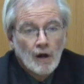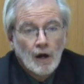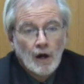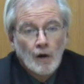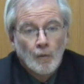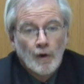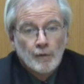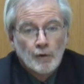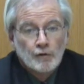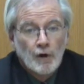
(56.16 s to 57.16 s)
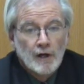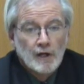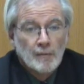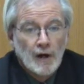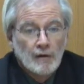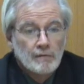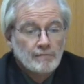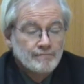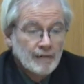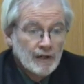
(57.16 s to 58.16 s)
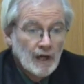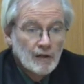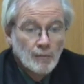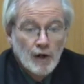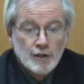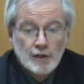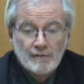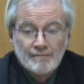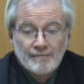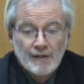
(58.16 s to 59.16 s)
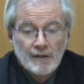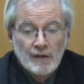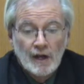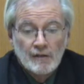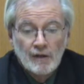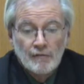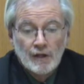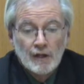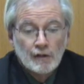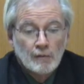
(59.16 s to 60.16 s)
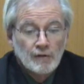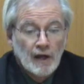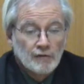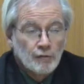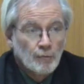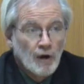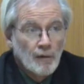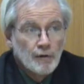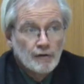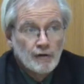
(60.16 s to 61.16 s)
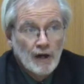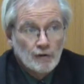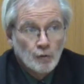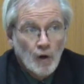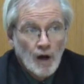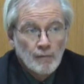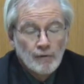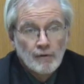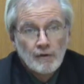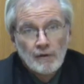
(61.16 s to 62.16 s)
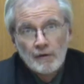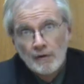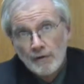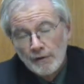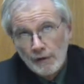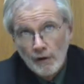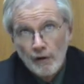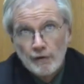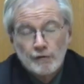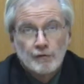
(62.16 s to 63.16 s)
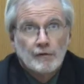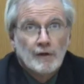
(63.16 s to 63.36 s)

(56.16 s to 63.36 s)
Whether we're talking about, again, the budget, the idea of an income tax for property tax swap, the current